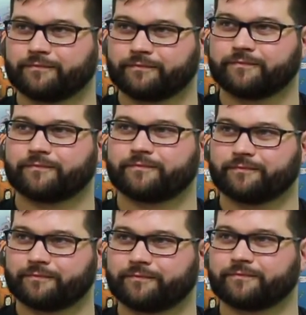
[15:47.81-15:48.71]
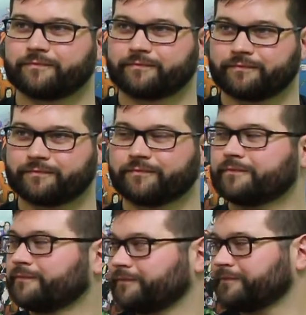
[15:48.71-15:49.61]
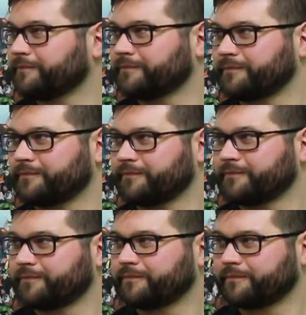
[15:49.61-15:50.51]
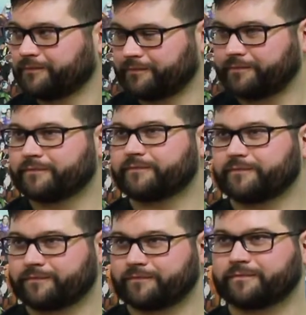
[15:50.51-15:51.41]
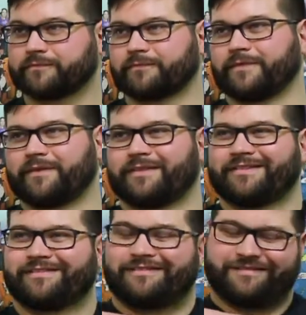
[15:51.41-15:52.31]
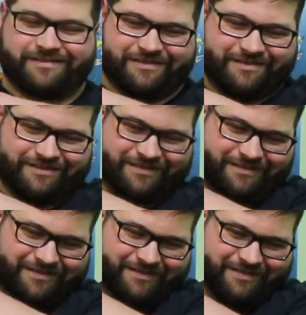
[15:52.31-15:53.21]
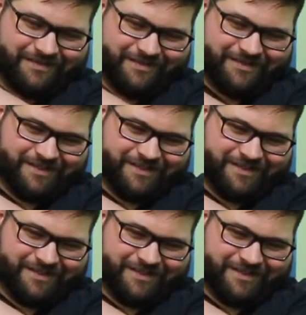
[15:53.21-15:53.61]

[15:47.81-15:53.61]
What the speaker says: The person shown says nothing.